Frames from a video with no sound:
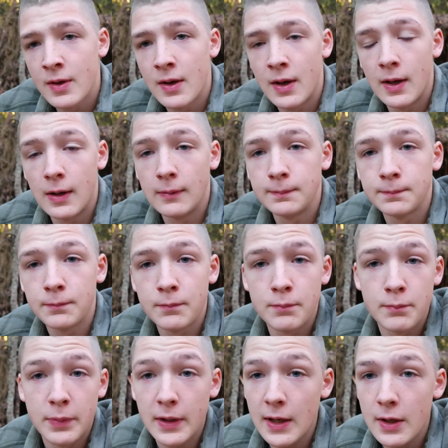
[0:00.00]

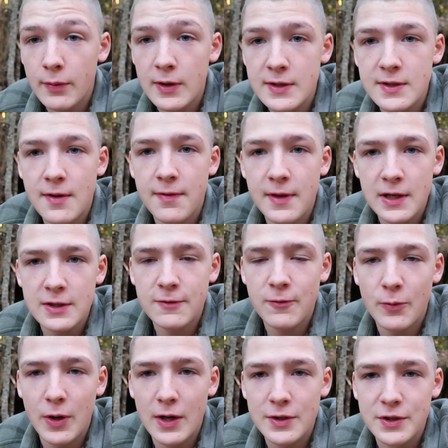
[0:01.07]
But anyways, thanks for
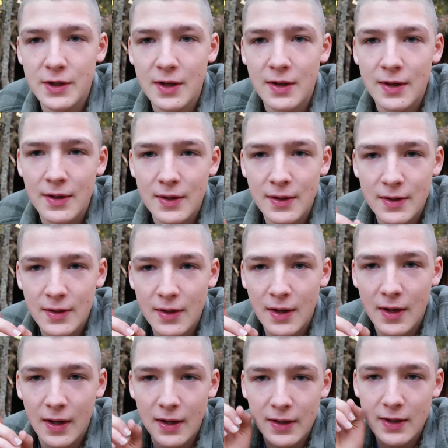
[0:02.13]
watching.
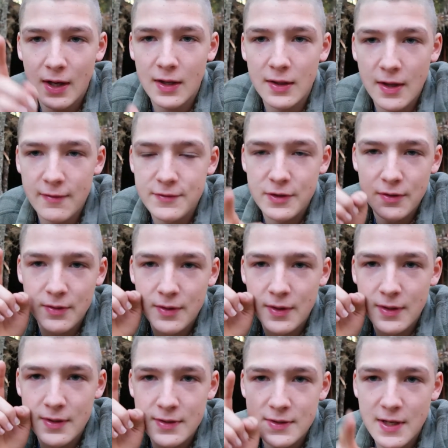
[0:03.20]
God loves you.
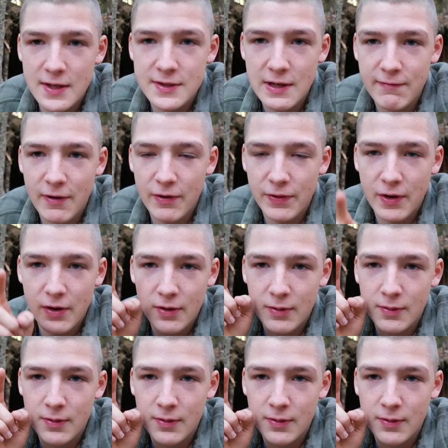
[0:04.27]
Stay safe out there.